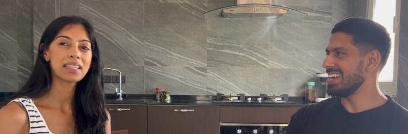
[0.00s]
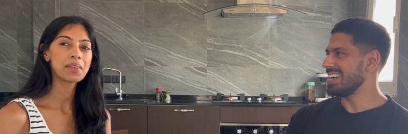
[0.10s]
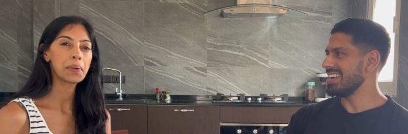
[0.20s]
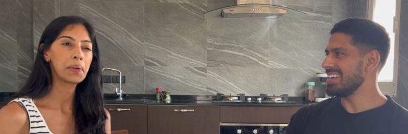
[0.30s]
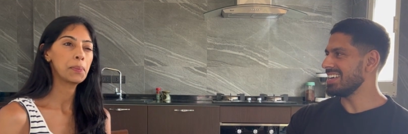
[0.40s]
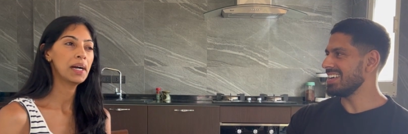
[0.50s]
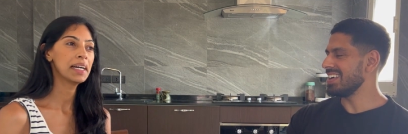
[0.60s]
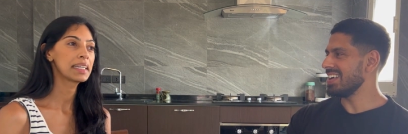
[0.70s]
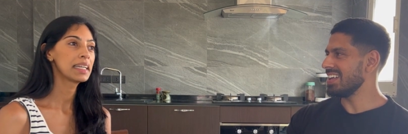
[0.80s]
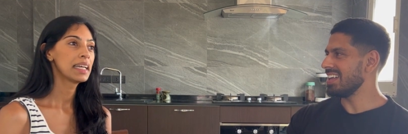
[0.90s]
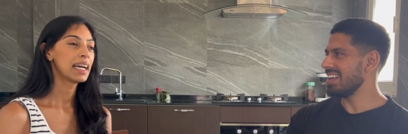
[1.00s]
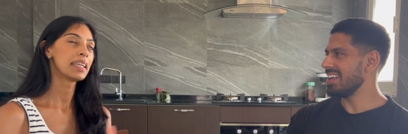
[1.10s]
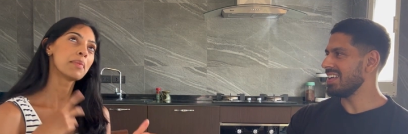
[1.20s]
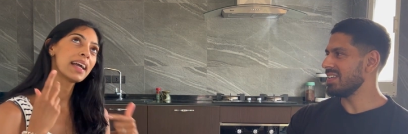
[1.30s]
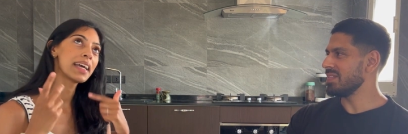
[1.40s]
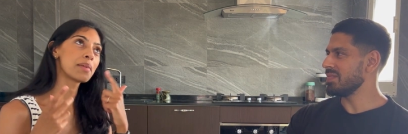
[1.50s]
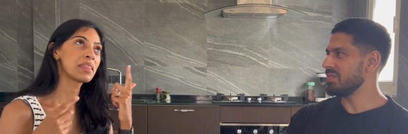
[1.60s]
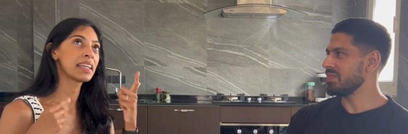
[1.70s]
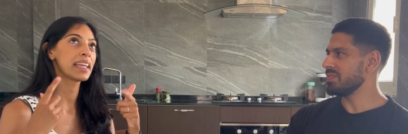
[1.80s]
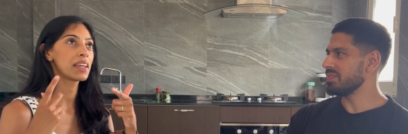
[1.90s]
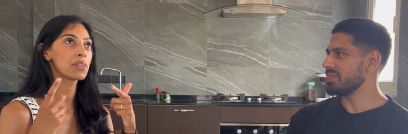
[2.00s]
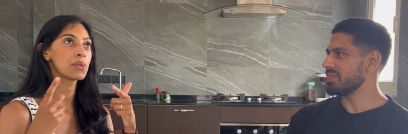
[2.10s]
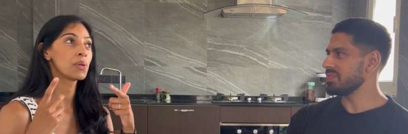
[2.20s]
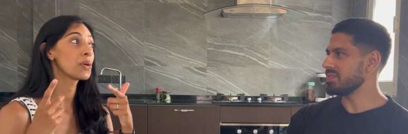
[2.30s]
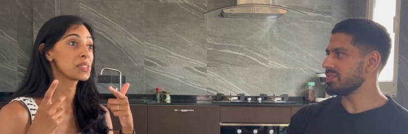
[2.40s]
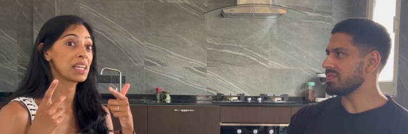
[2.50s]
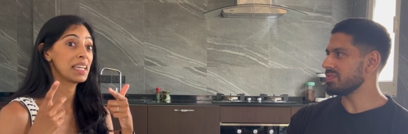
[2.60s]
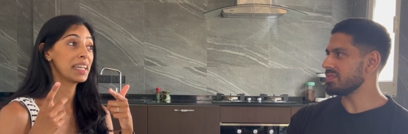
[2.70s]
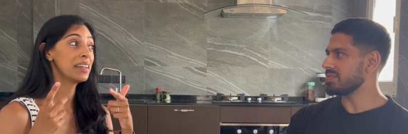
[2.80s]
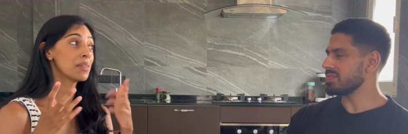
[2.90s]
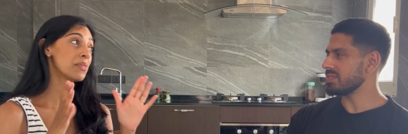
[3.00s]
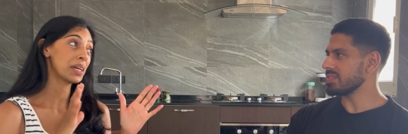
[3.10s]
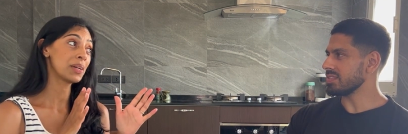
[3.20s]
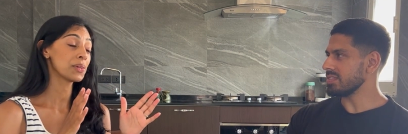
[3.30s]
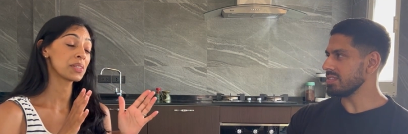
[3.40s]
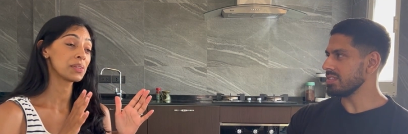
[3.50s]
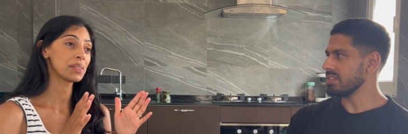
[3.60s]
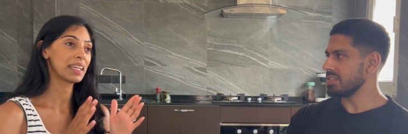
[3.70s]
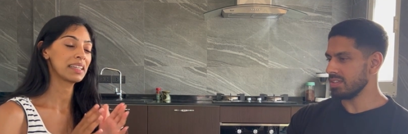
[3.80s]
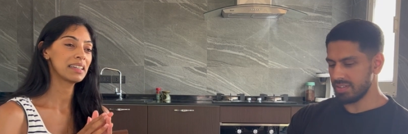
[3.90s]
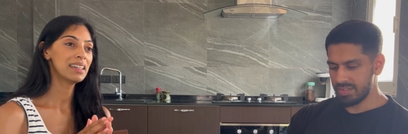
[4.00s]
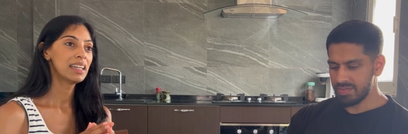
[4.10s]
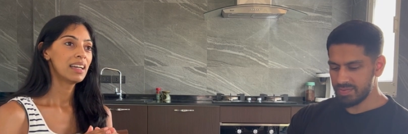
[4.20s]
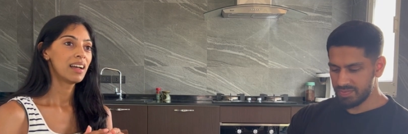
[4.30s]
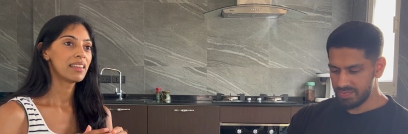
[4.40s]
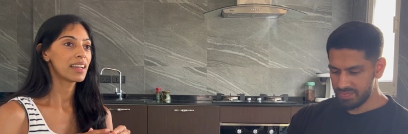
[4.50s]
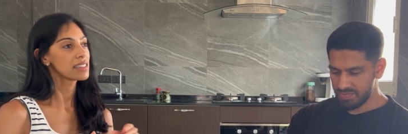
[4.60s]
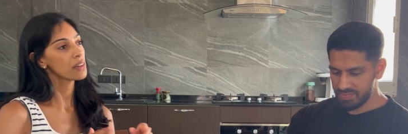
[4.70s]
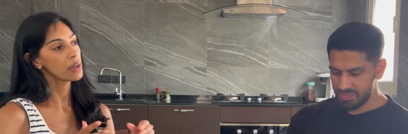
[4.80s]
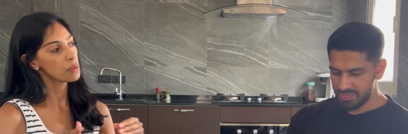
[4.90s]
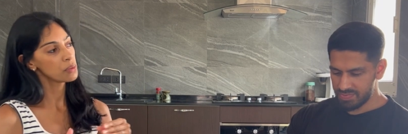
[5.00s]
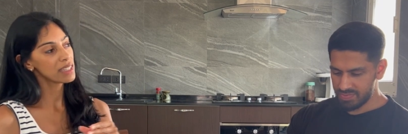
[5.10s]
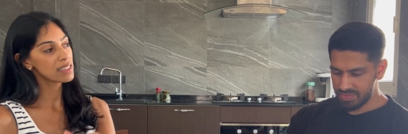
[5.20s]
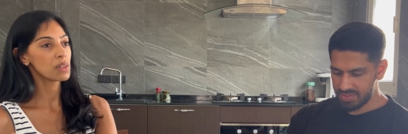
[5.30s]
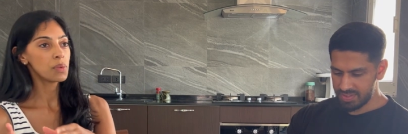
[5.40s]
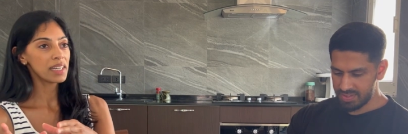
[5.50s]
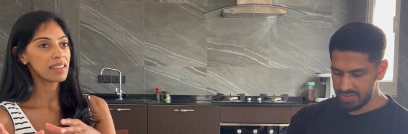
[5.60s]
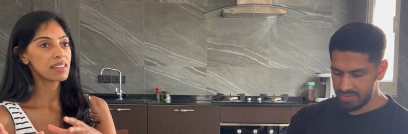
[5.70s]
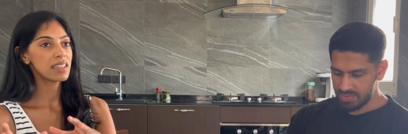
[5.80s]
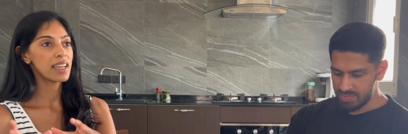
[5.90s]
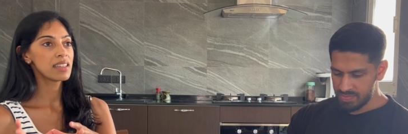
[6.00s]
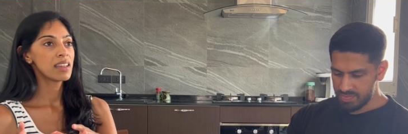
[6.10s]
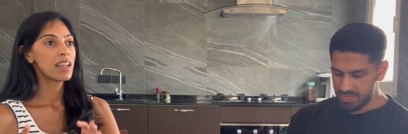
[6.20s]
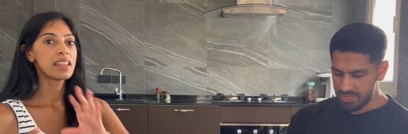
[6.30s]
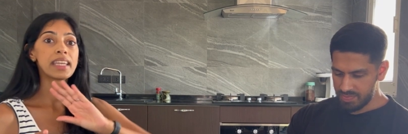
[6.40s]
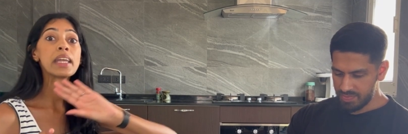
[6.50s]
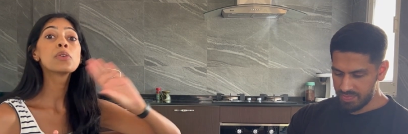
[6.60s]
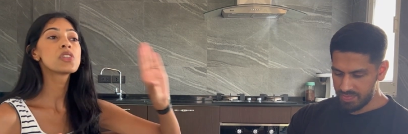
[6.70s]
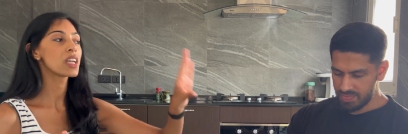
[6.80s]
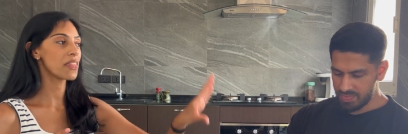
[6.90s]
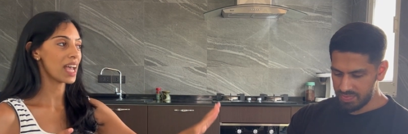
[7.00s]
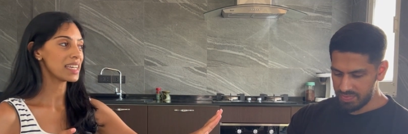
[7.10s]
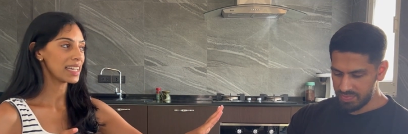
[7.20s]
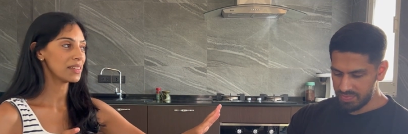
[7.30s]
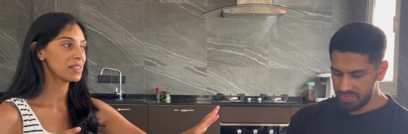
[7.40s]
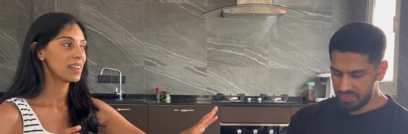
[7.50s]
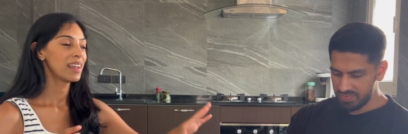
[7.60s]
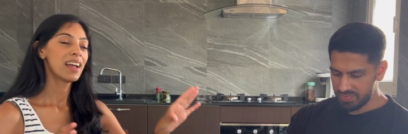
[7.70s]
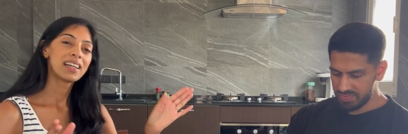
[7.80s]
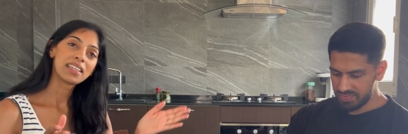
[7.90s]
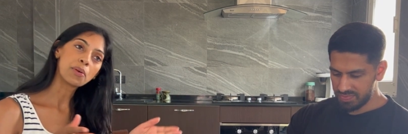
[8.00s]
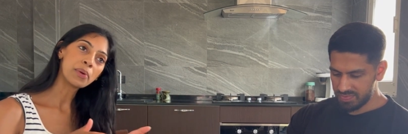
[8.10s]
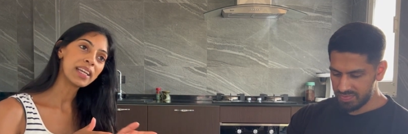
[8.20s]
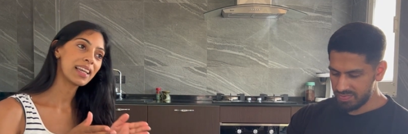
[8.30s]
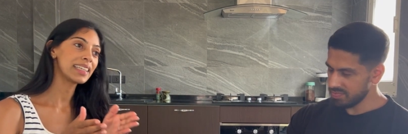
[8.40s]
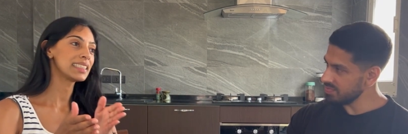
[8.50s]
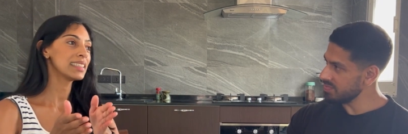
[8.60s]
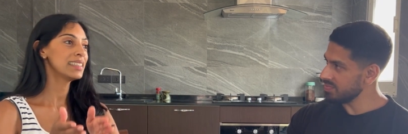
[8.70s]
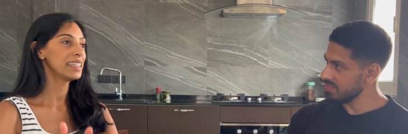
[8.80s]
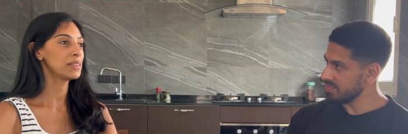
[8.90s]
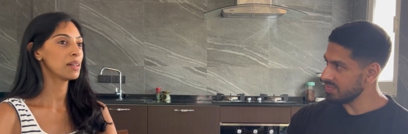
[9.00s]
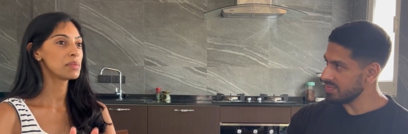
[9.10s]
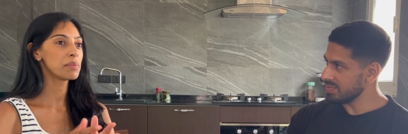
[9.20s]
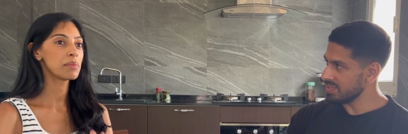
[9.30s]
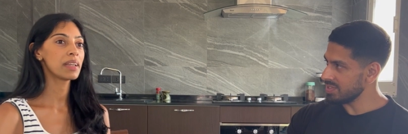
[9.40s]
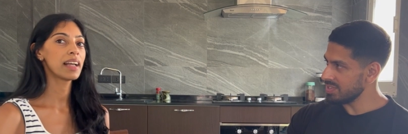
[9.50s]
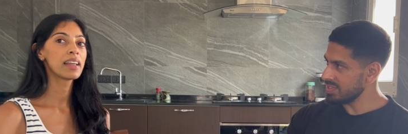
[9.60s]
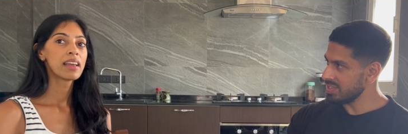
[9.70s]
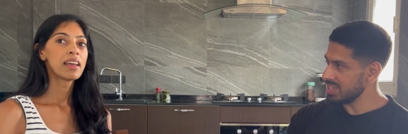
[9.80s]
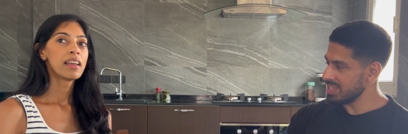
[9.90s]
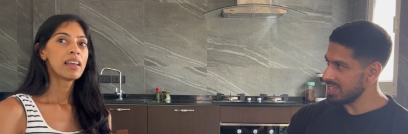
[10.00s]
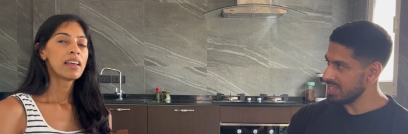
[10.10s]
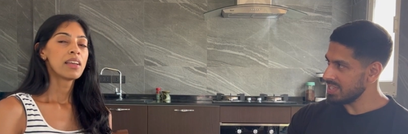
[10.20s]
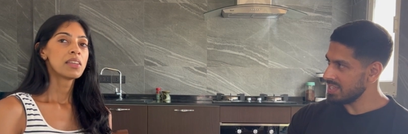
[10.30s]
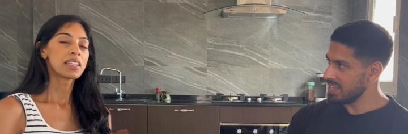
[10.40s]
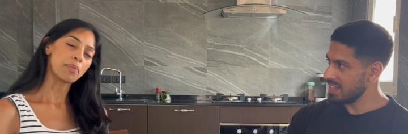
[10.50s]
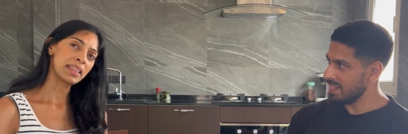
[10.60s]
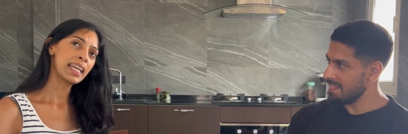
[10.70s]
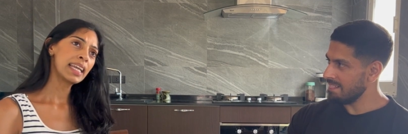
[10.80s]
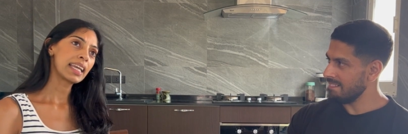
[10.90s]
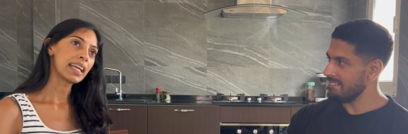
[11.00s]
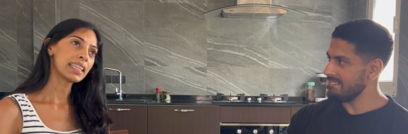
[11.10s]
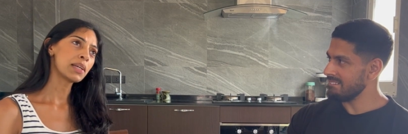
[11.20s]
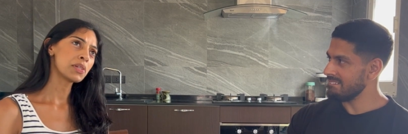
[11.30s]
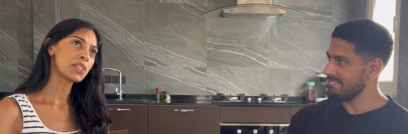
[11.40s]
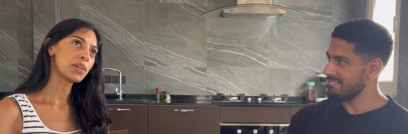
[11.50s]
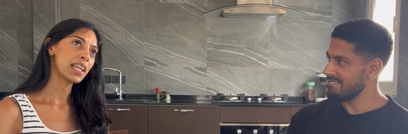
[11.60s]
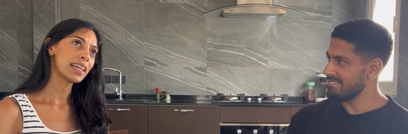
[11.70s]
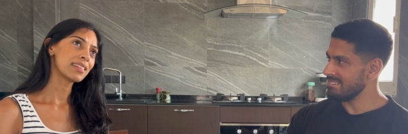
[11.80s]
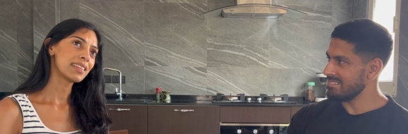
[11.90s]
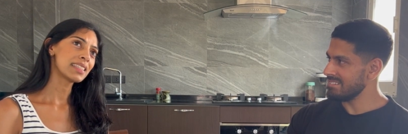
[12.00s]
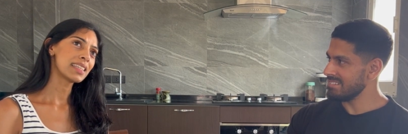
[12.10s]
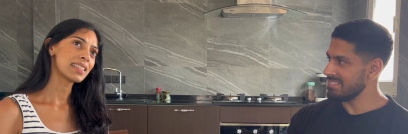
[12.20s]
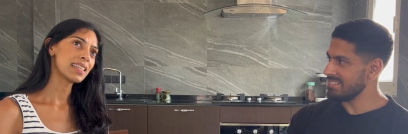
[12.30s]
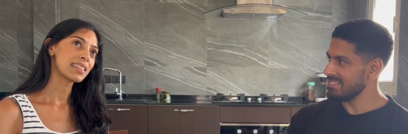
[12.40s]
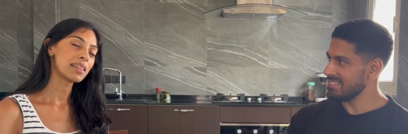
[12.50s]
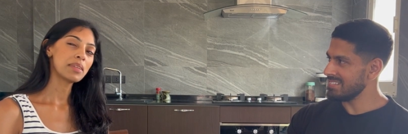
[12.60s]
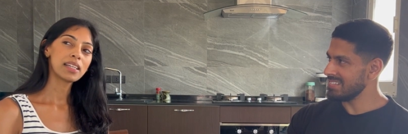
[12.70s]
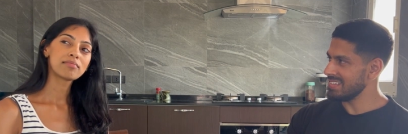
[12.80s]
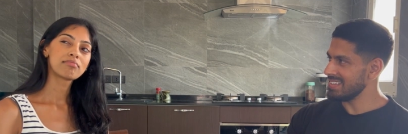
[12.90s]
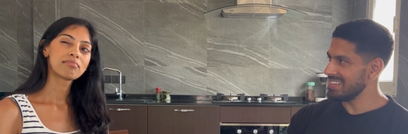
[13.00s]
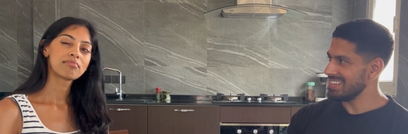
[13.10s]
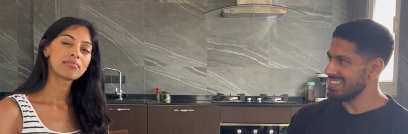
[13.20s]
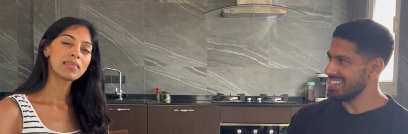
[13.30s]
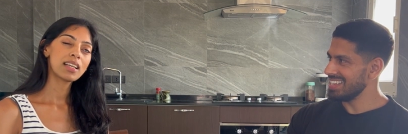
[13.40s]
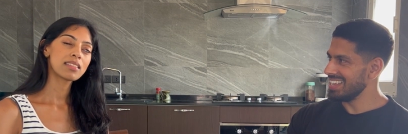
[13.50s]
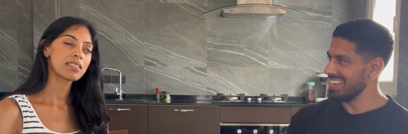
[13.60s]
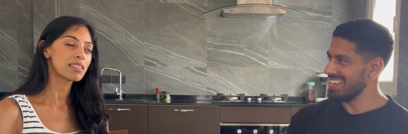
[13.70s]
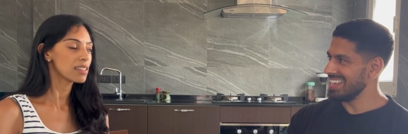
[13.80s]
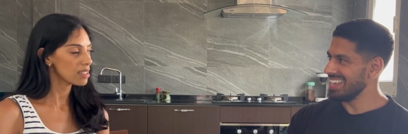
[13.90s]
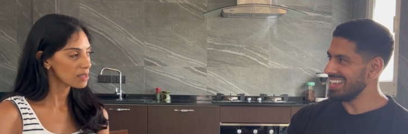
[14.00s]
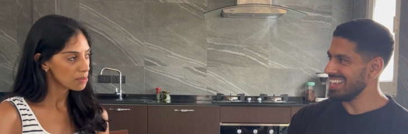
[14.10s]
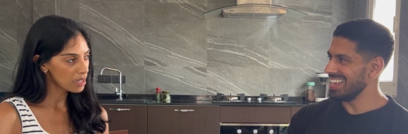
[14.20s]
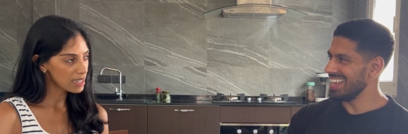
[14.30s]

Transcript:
Speaker 1: not going to work." In my head, I'm thinking it through logically. I'm a very logical thinker, and then I say, "Okay, well, this can work instead," and then he'll shut that down. And then a week later, he'll come to me and be like, "So I've been thinking. I think we should do it like this, this, this," and I'm like that's just what I